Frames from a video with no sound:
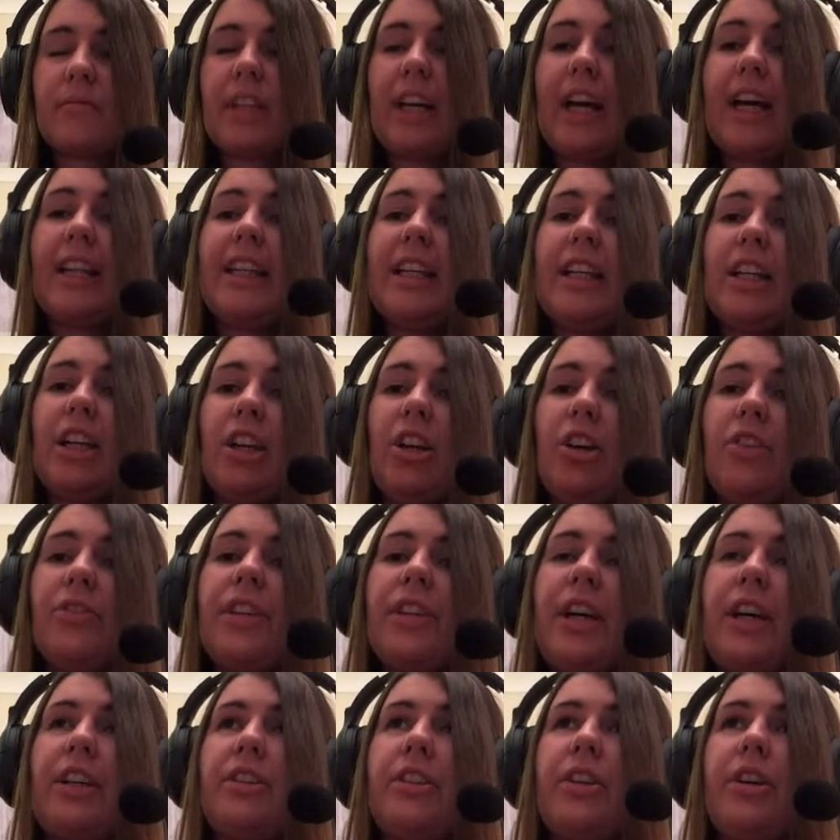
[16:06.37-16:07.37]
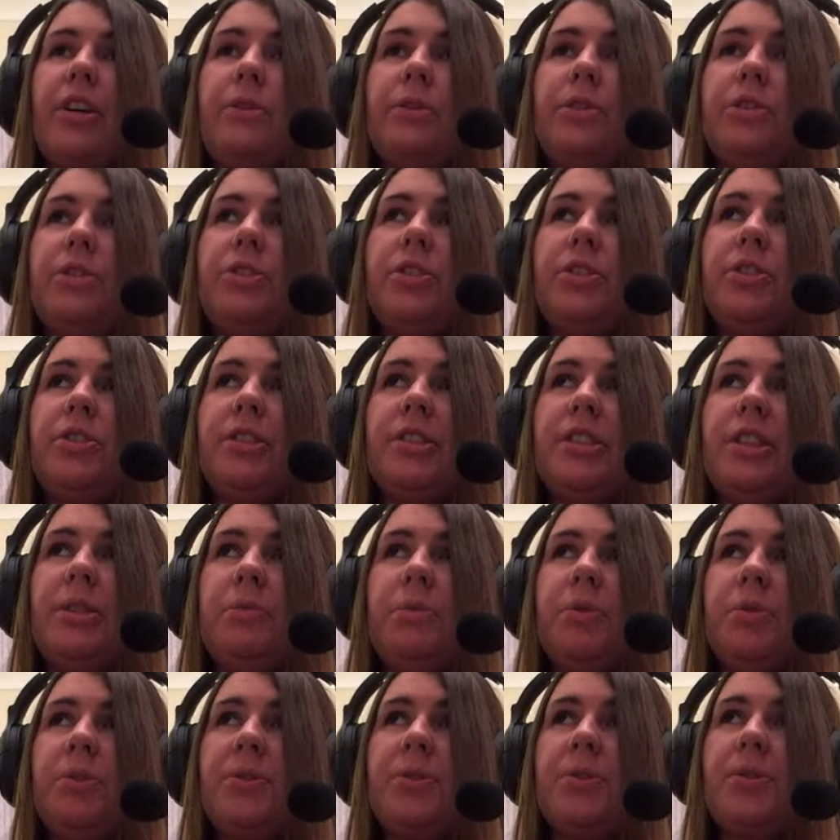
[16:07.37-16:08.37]
I think a lot of that though was just because
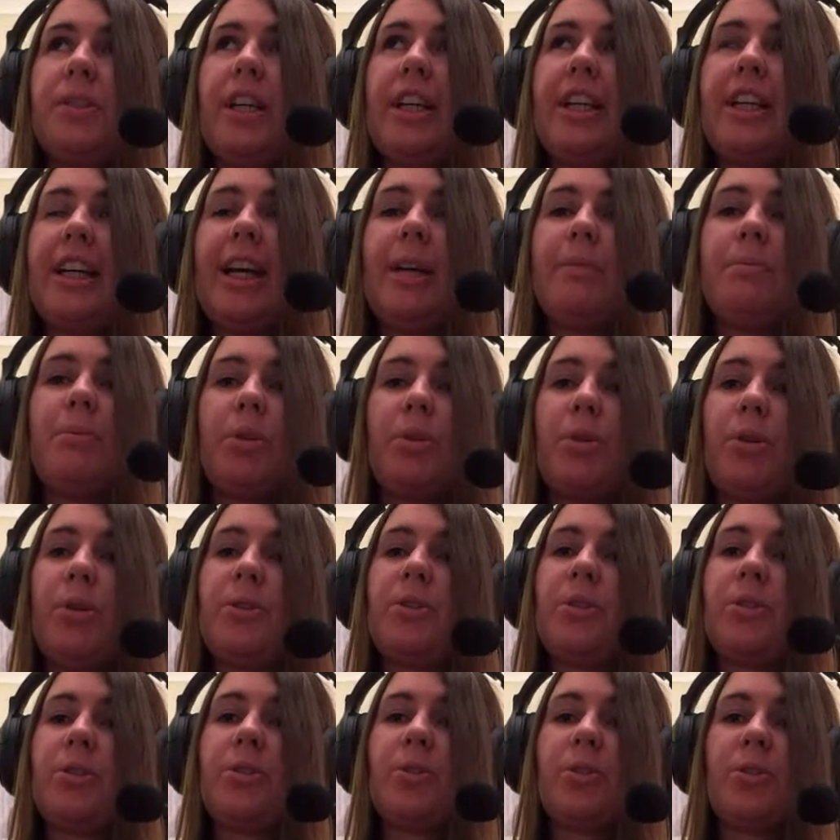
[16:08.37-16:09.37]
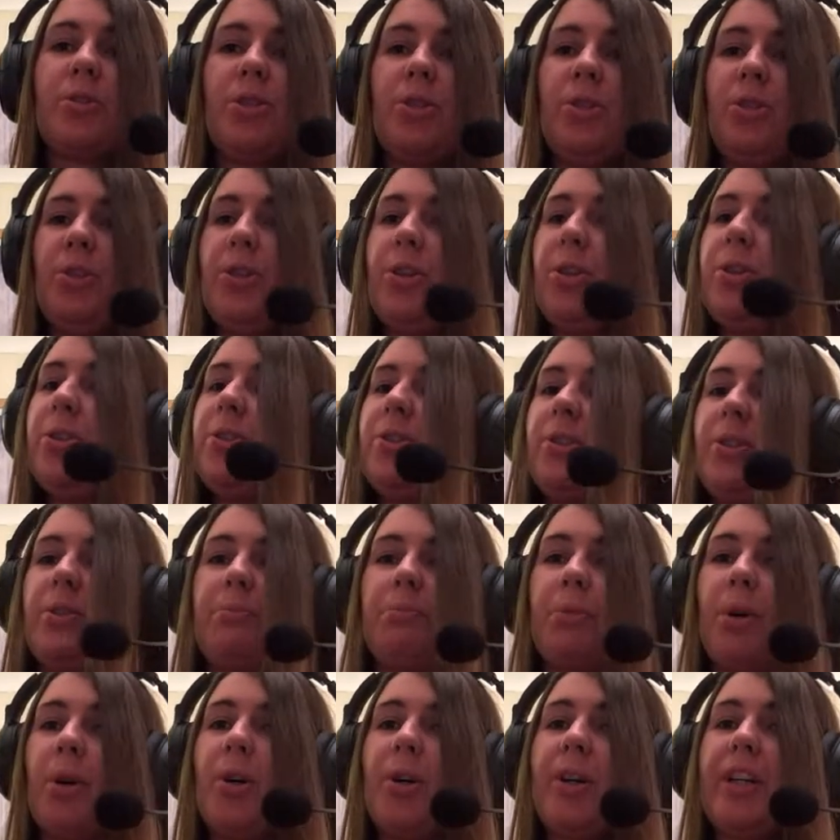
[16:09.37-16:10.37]
he came across as such a young
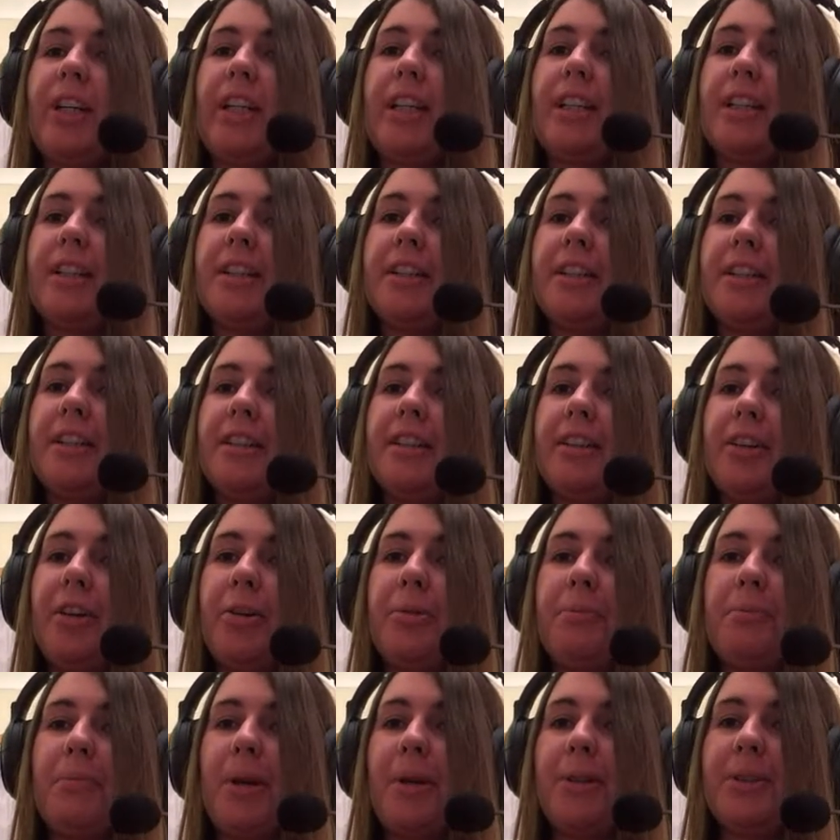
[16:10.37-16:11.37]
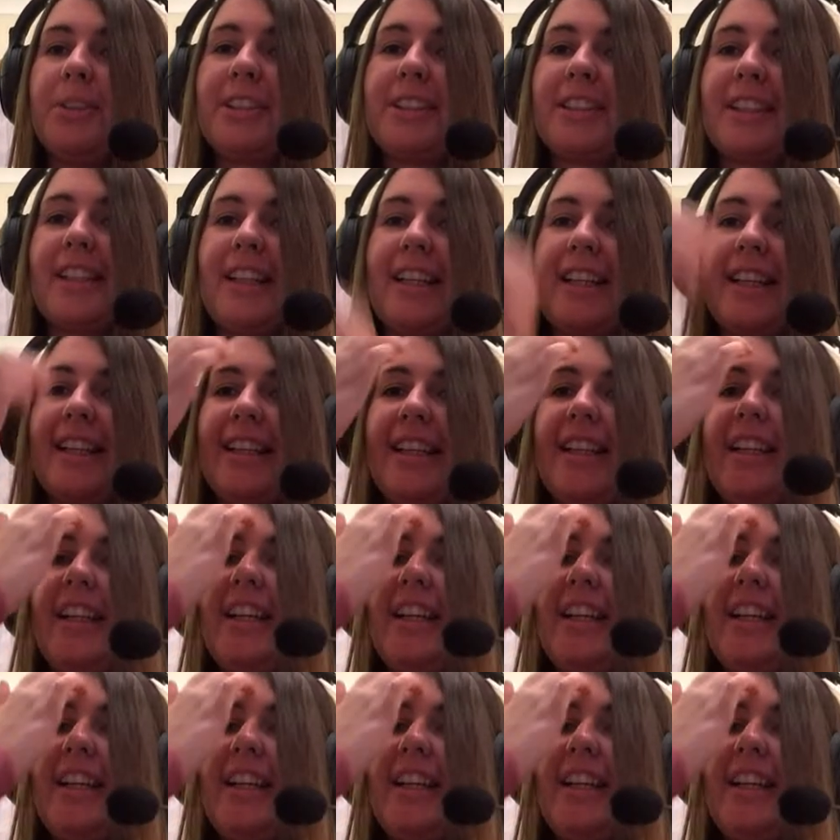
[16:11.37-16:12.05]
boy, almost like